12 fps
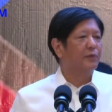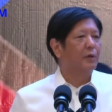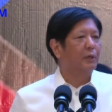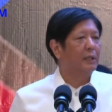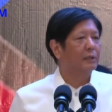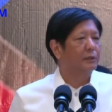
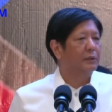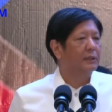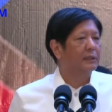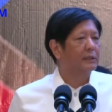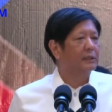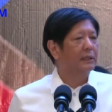our country
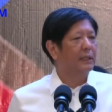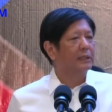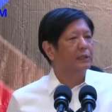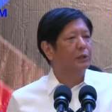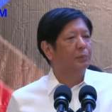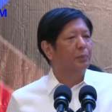that has
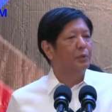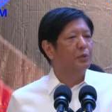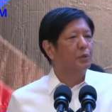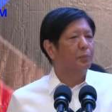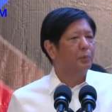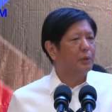led us to
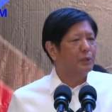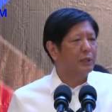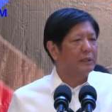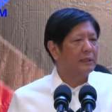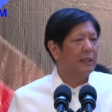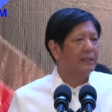pursue
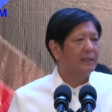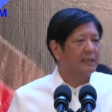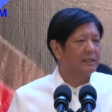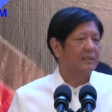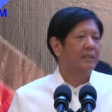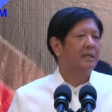projects like
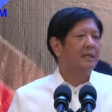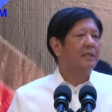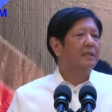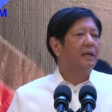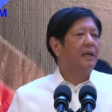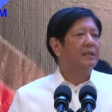this,
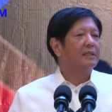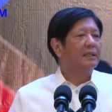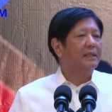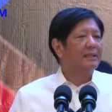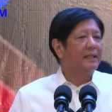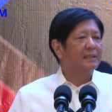and
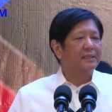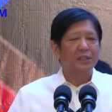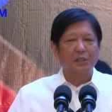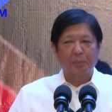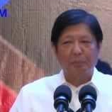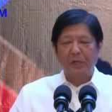in
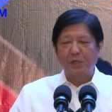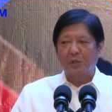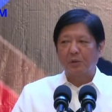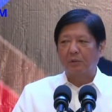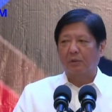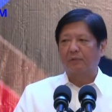
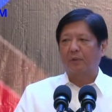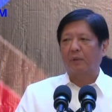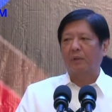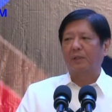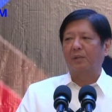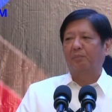anticipation of
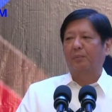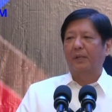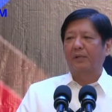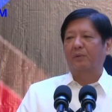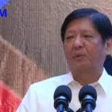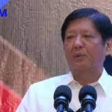all the
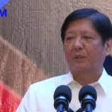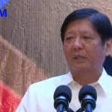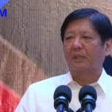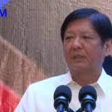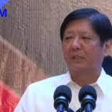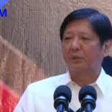breakthroughs
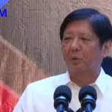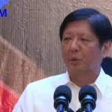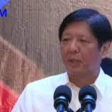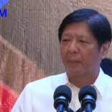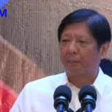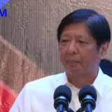that are yet to
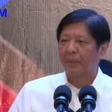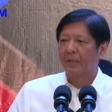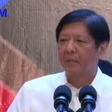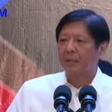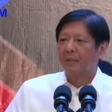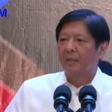come,
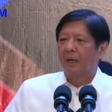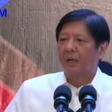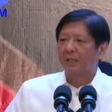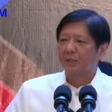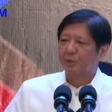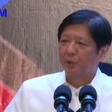
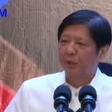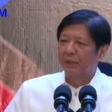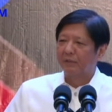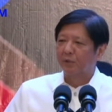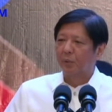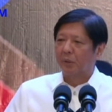I enjoin
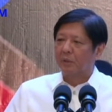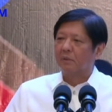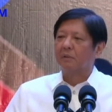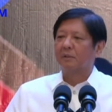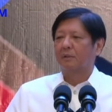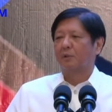everyone
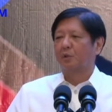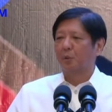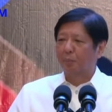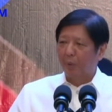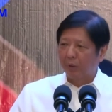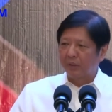to
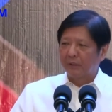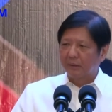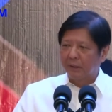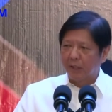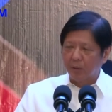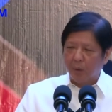support
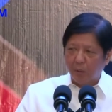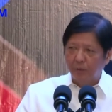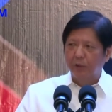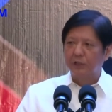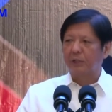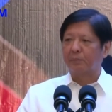and take
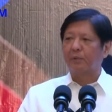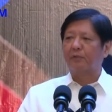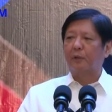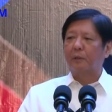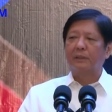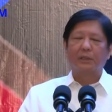ownership of
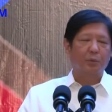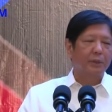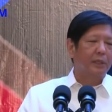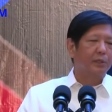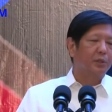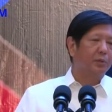all that
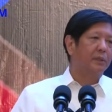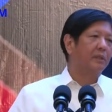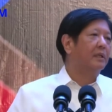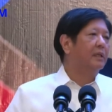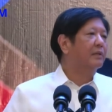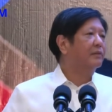we are
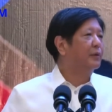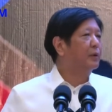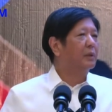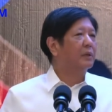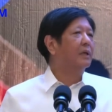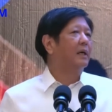doing
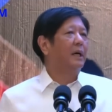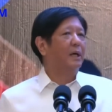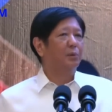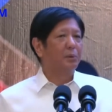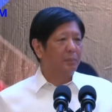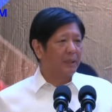for
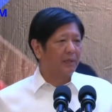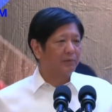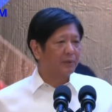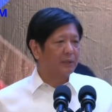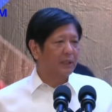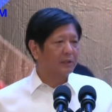our
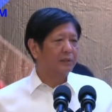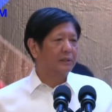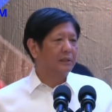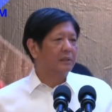beloved country.